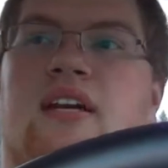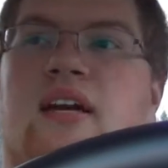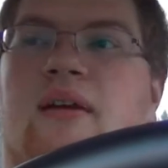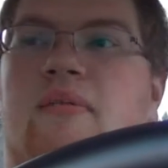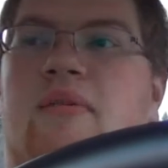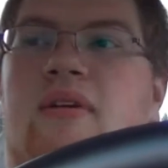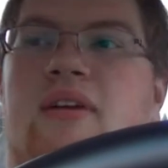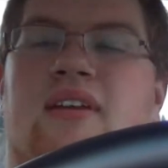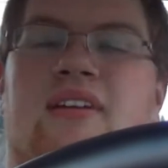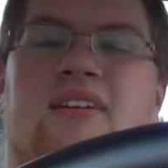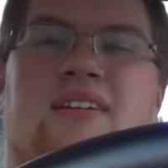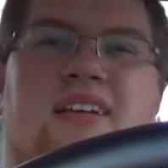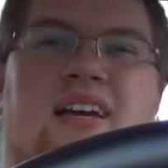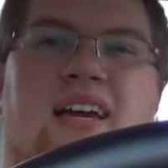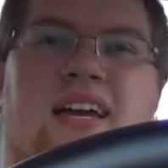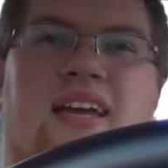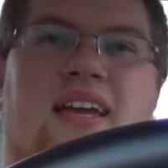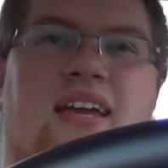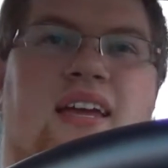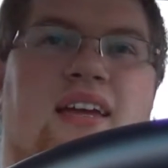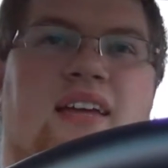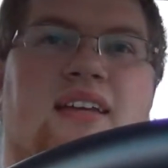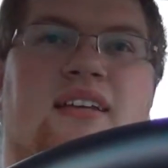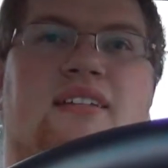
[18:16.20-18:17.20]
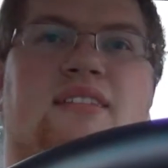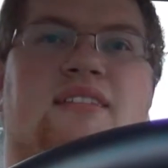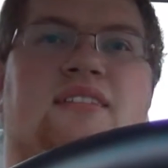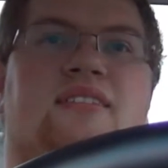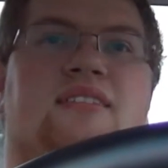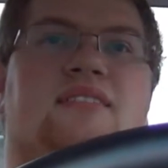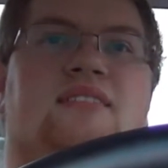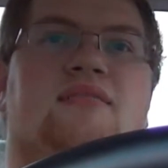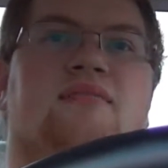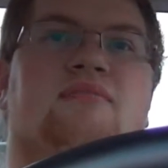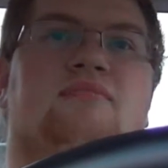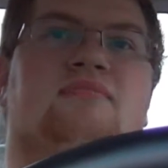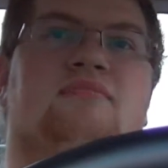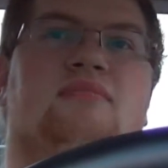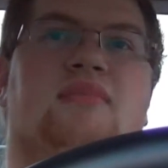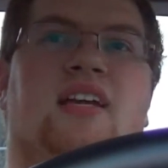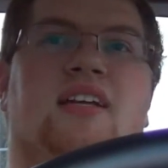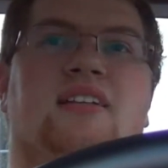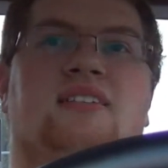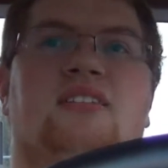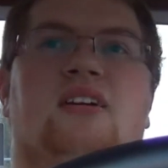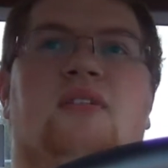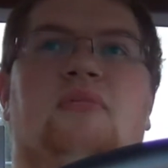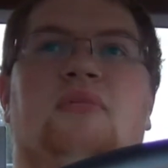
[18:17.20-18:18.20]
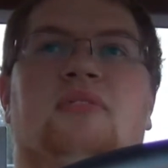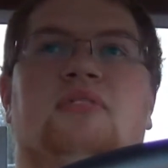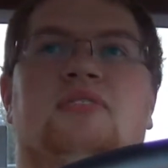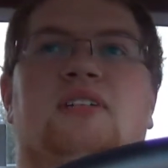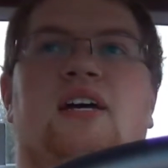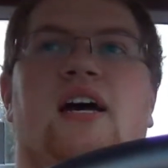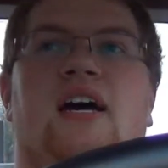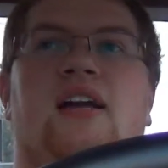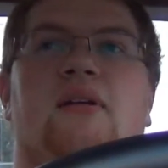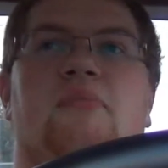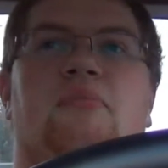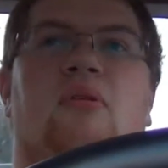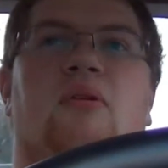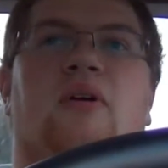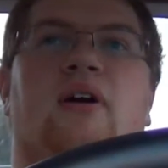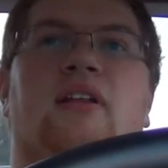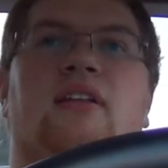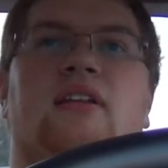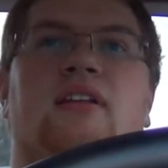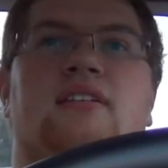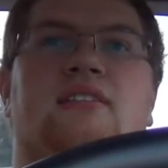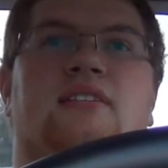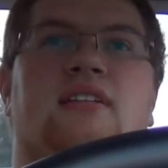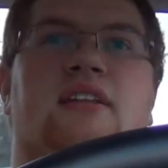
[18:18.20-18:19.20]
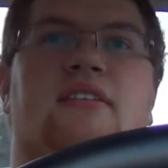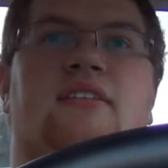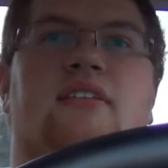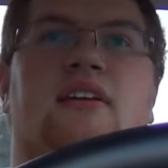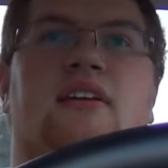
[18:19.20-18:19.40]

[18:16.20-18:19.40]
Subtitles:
I mean, it's almost kind of pointless, I